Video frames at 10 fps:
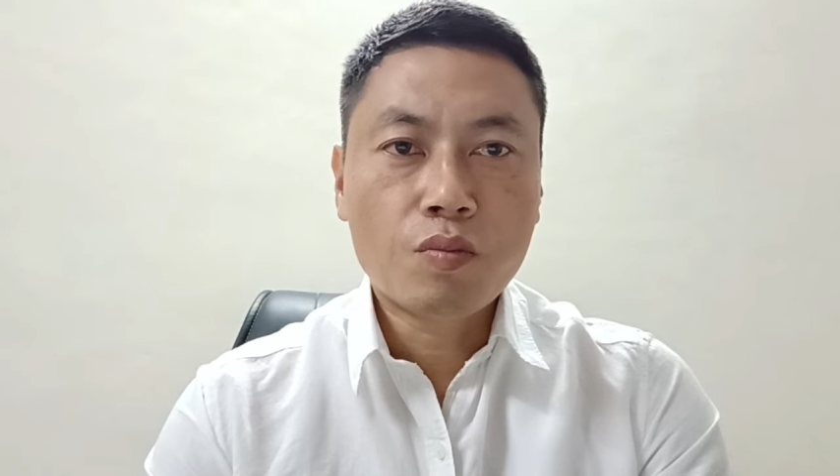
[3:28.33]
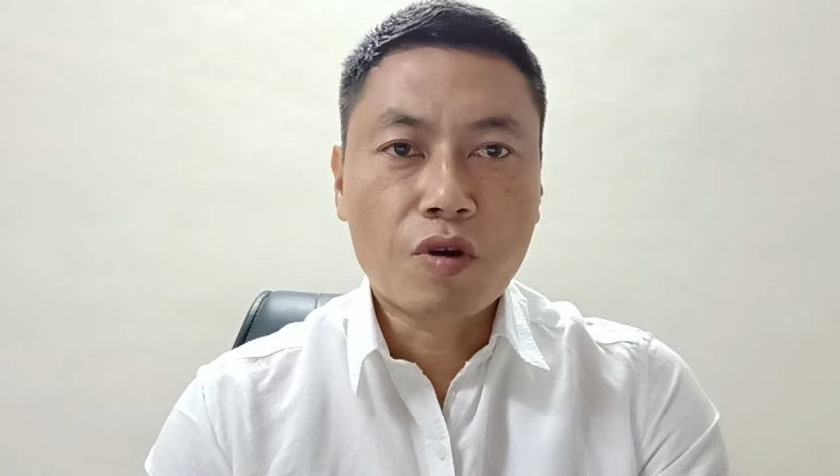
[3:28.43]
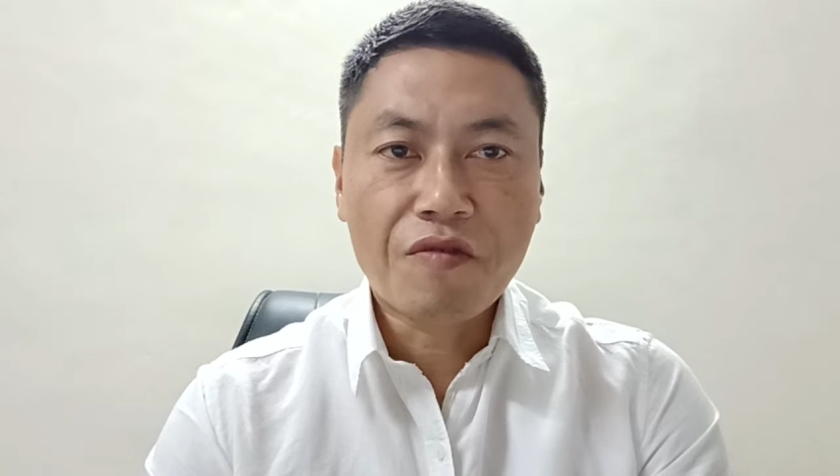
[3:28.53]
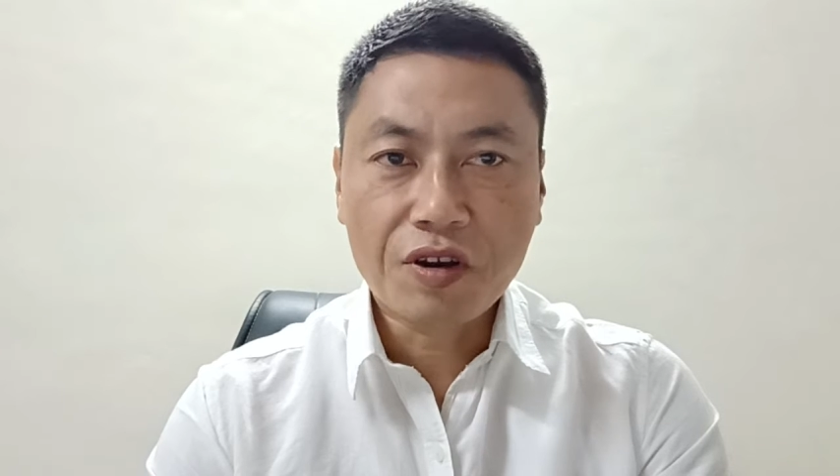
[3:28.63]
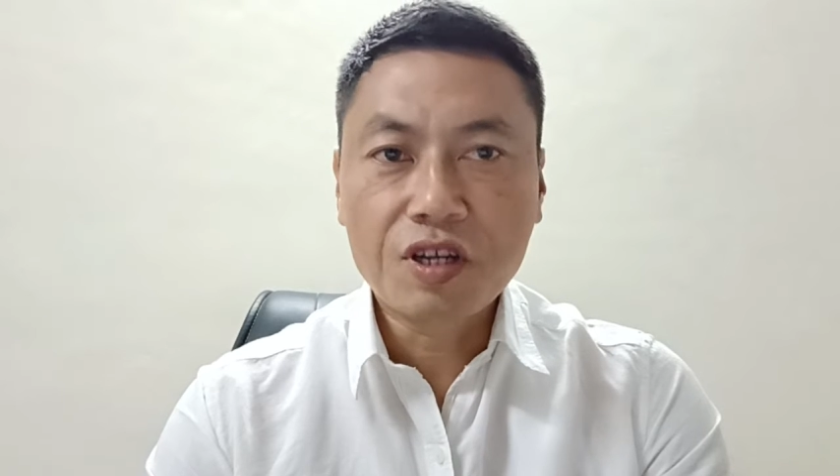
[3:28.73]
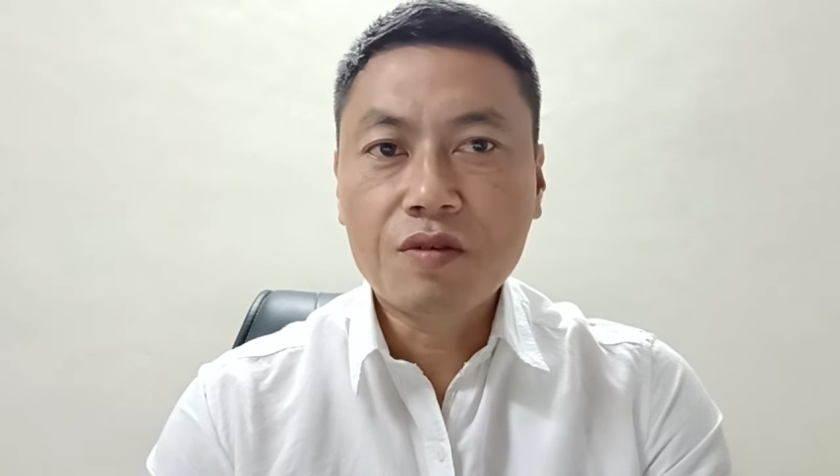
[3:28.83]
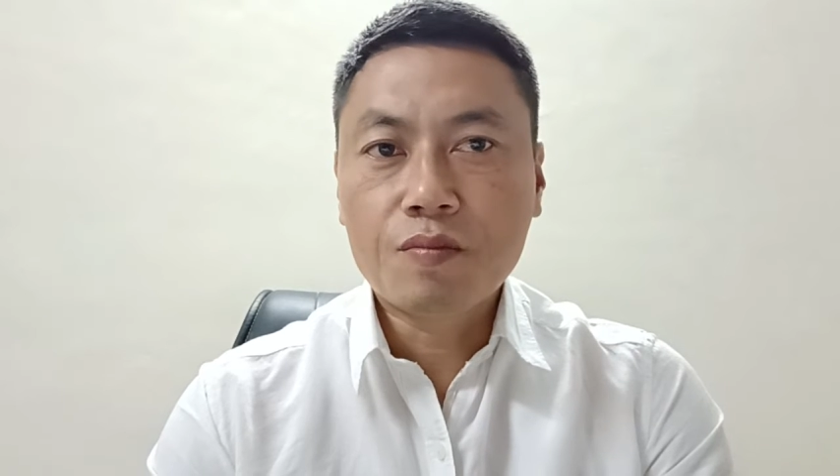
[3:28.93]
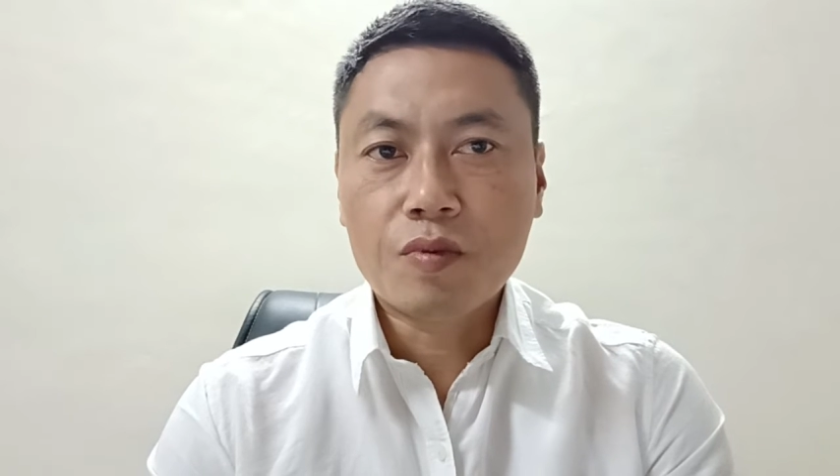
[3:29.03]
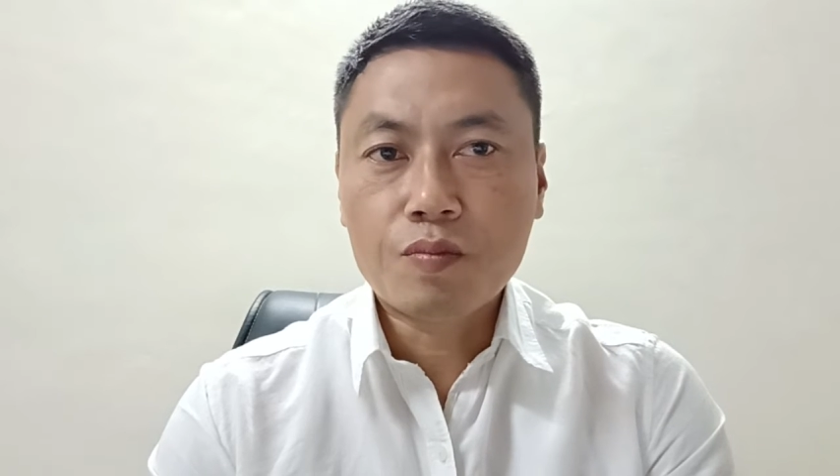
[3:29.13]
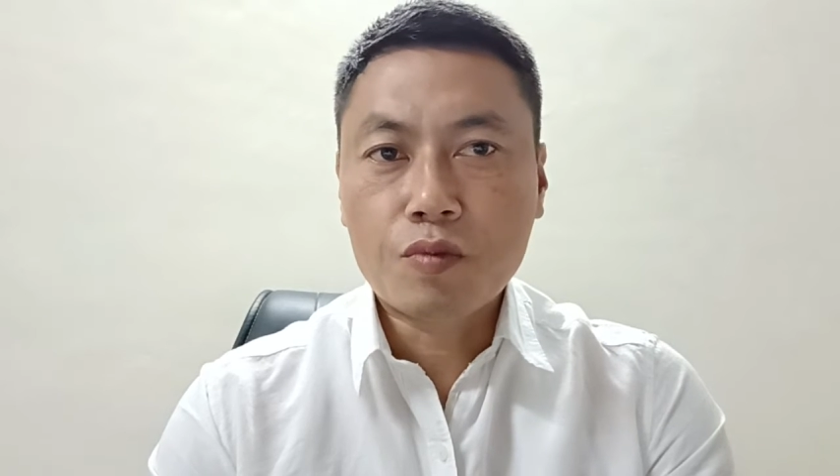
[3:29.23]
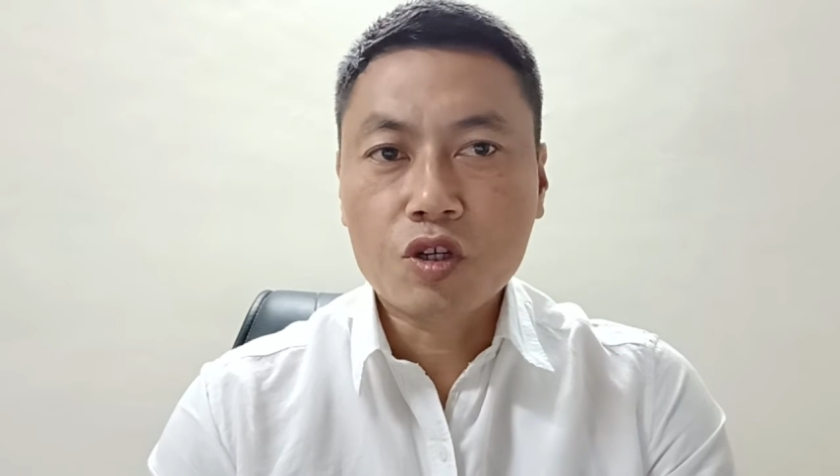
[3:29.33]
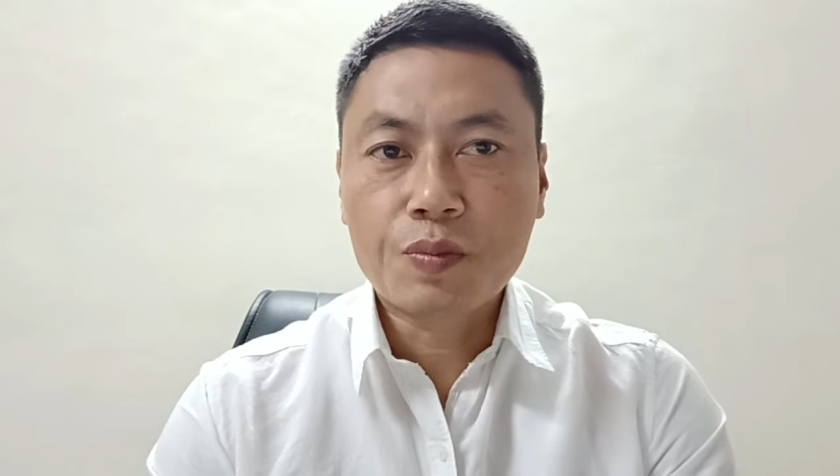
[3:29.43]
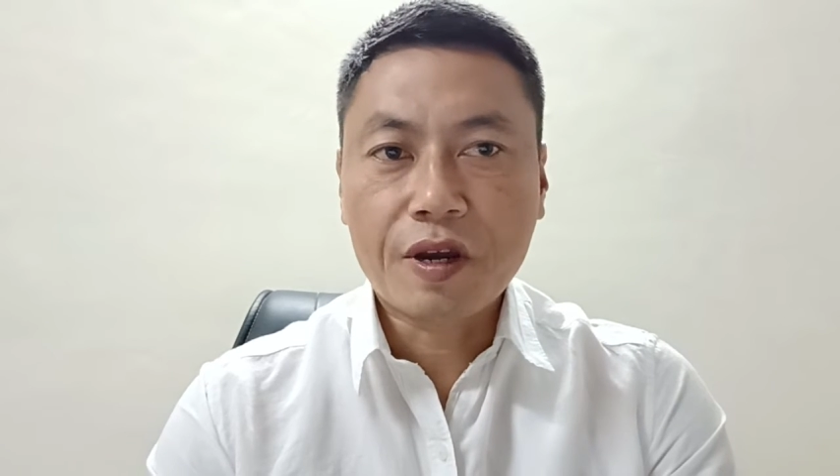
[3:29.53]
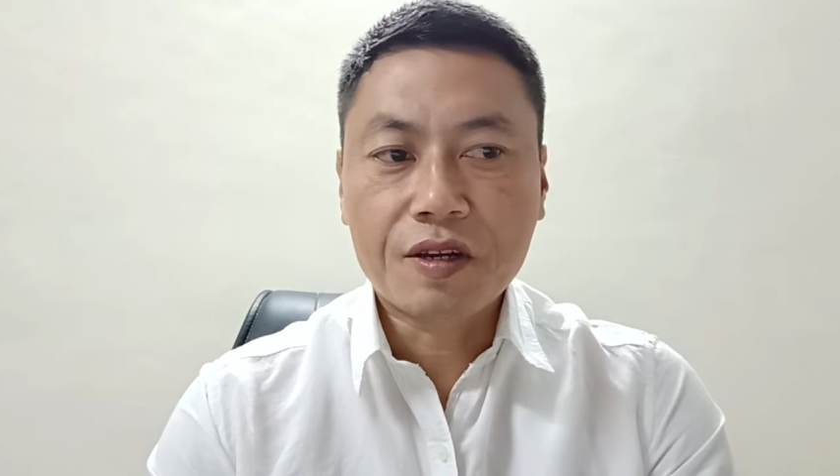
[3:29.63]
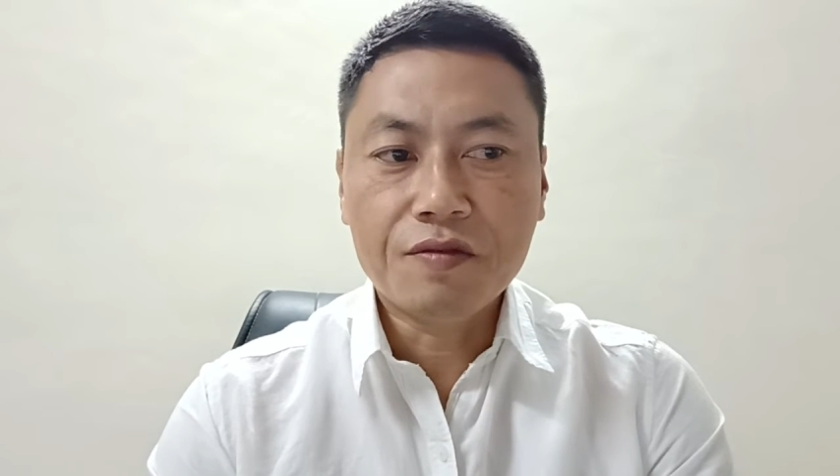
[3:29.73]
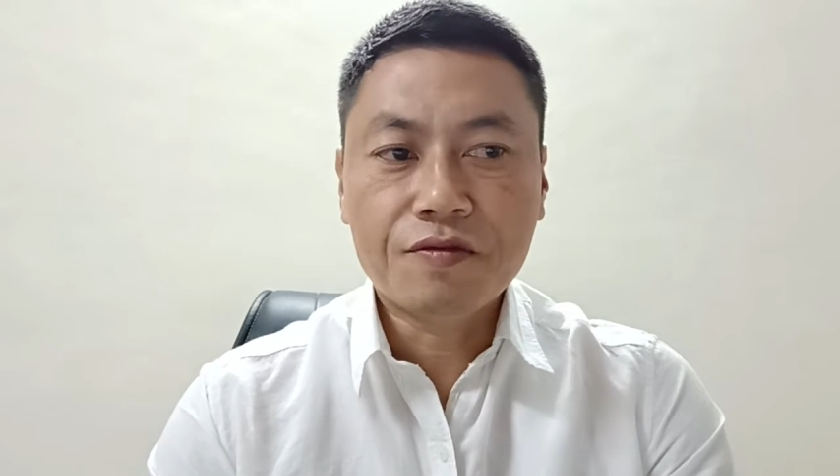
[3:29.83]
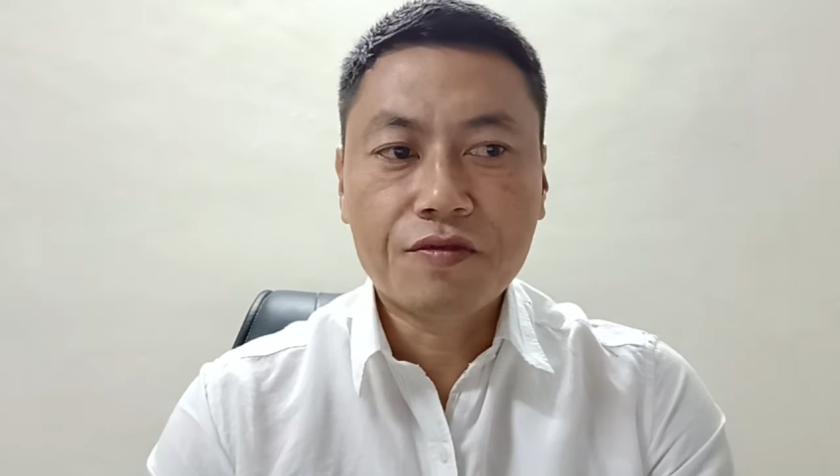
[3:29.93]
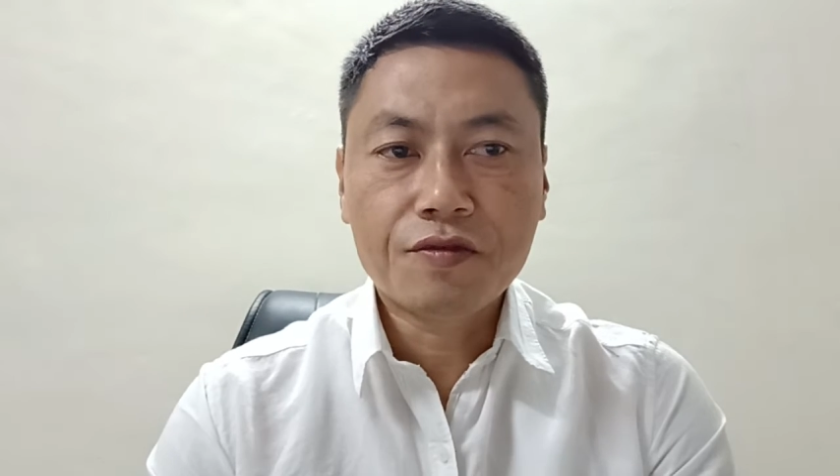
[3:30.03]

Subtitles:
prophetic perspective,